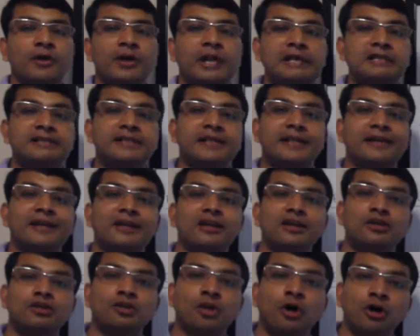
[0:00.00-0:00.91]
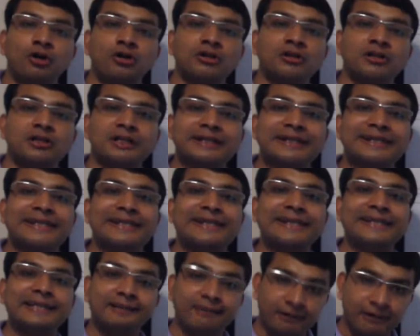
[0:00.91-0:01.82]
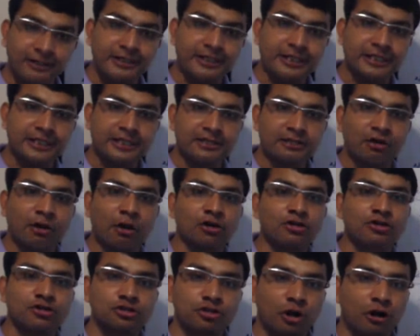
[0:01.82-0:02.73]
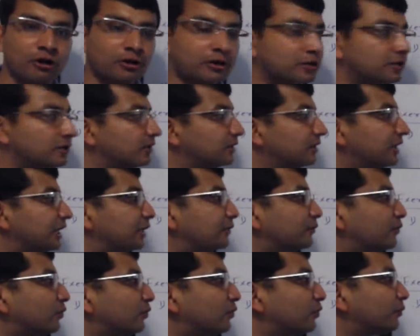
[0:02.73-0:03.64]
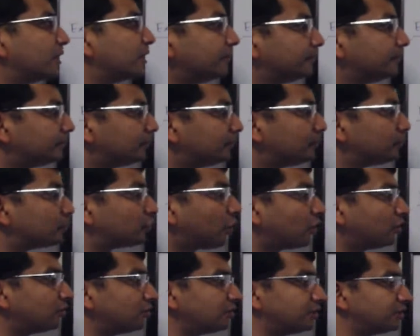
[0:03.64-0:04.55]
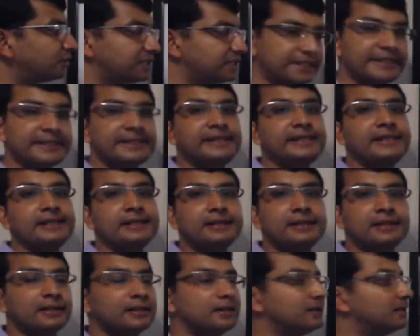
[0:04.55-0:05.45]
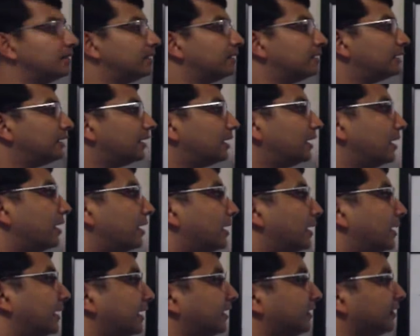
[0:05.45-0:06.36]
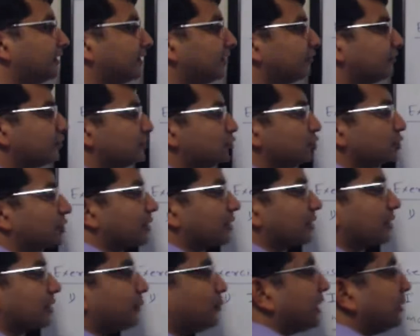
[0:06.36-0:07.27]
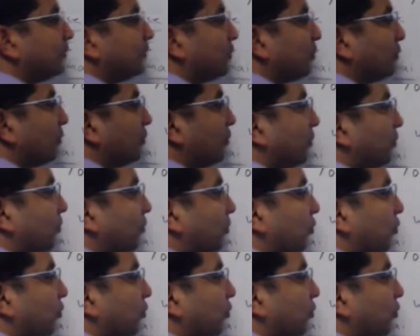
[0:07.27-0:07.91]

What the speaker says: When I say Ron ki ladki, Ron's daughter, it would become Ron ki, in which you are putting